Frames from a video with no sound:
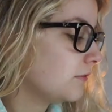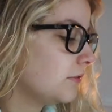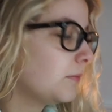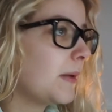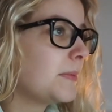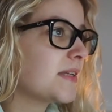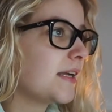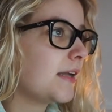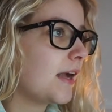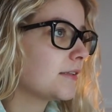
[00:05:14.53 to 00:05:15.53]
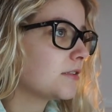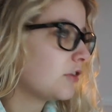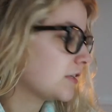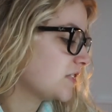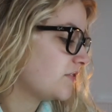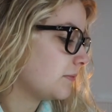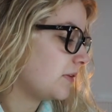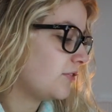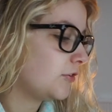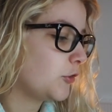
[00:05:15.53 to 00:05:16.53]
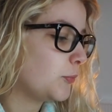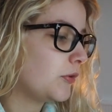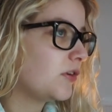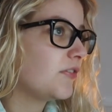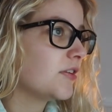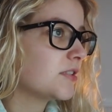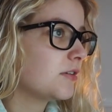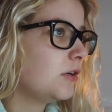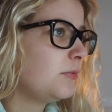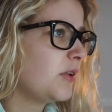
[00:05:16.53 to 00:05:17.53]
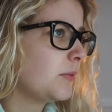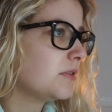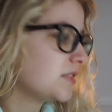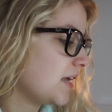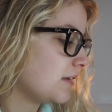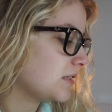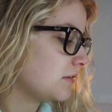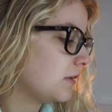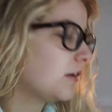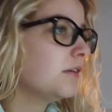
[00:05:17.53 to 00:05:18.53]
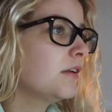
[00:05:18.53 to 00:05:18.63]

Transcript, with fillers: the website and transfer my phone number over so hopefully it won't take too long